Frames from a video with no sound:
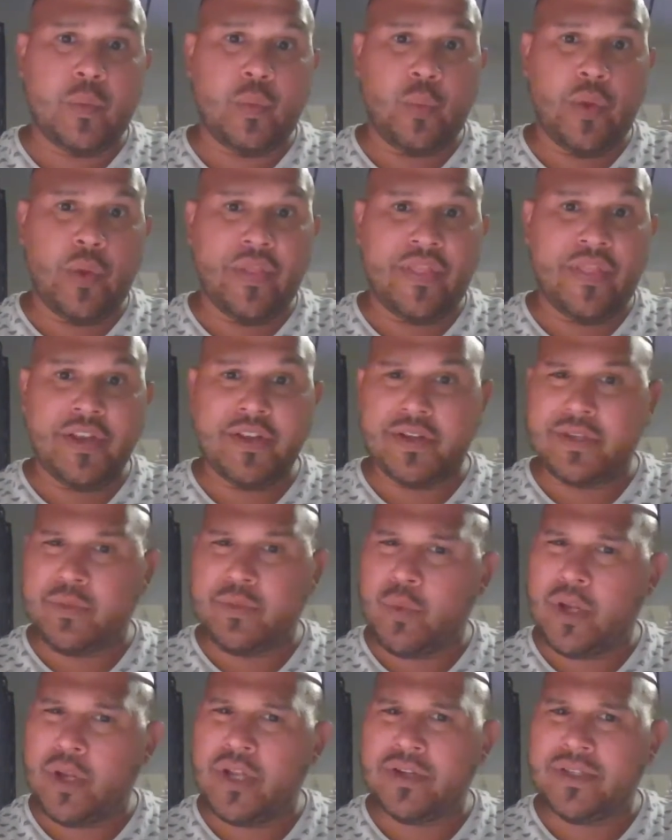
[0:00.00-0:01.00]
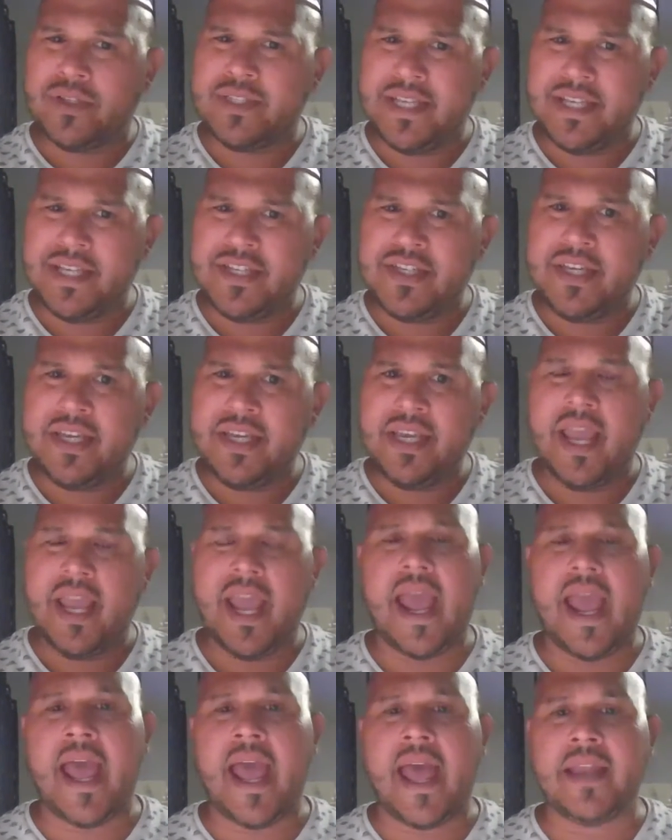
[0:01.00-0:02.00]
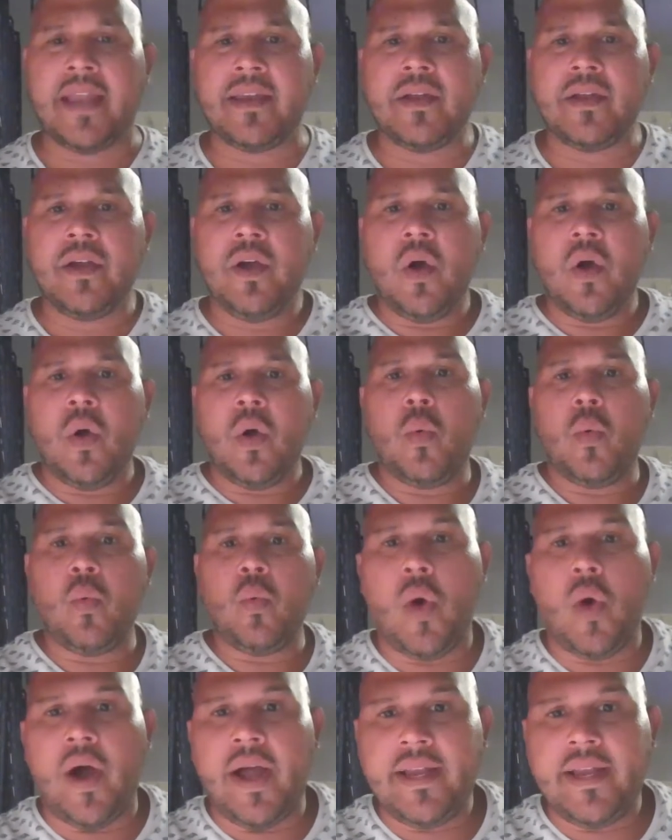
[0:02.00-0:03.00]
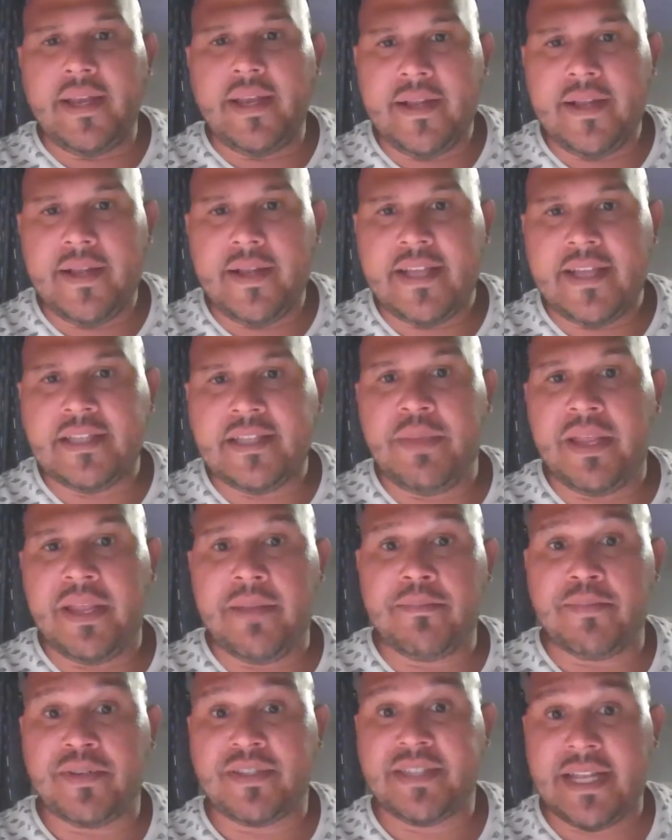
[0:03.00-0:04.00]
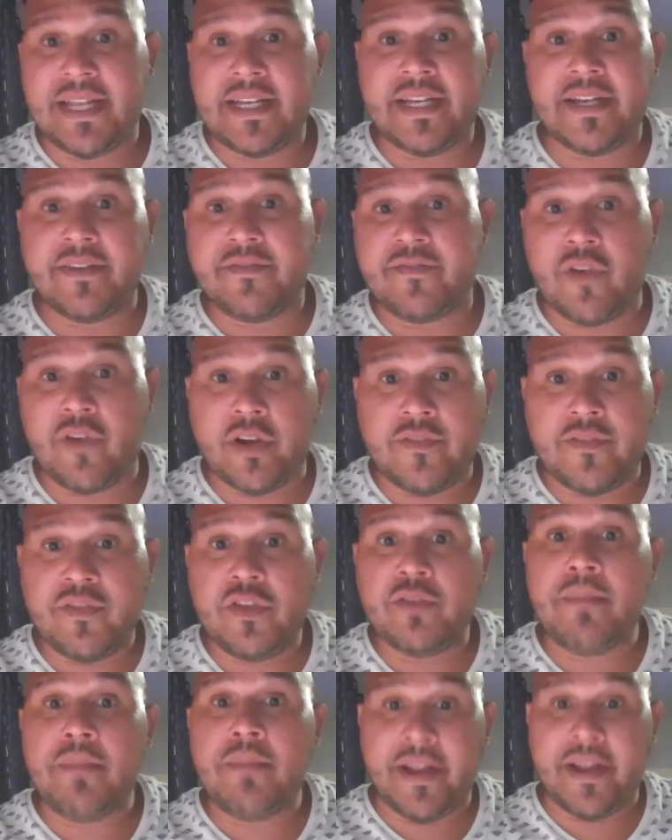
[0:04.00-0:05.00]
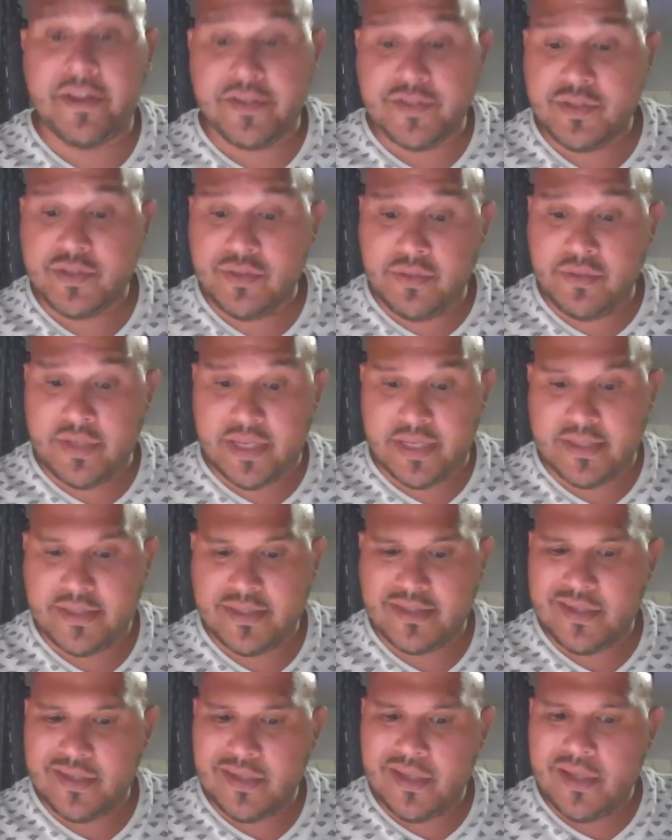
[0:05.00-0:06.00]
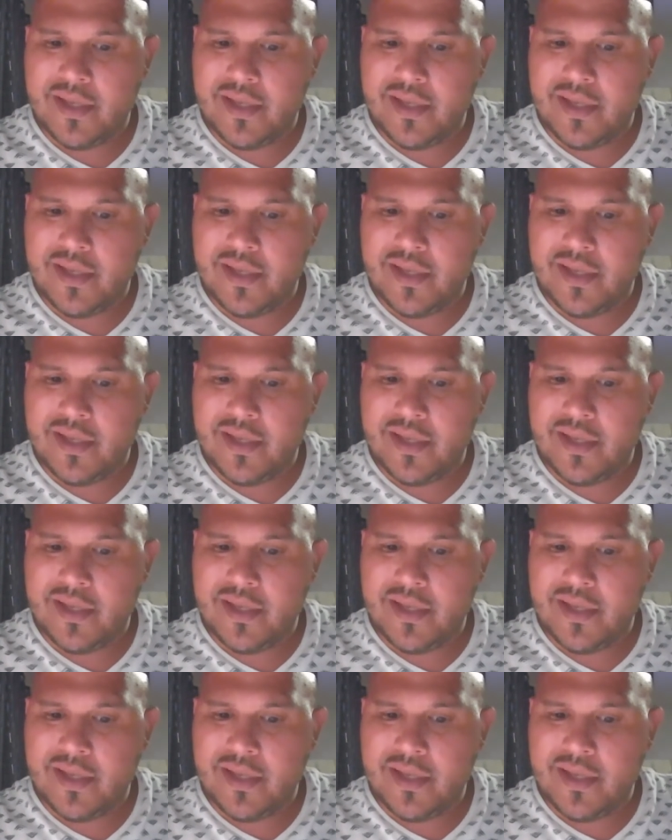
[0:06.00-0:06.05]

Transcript: within what you're teaching and what is being presented in front of you by your students,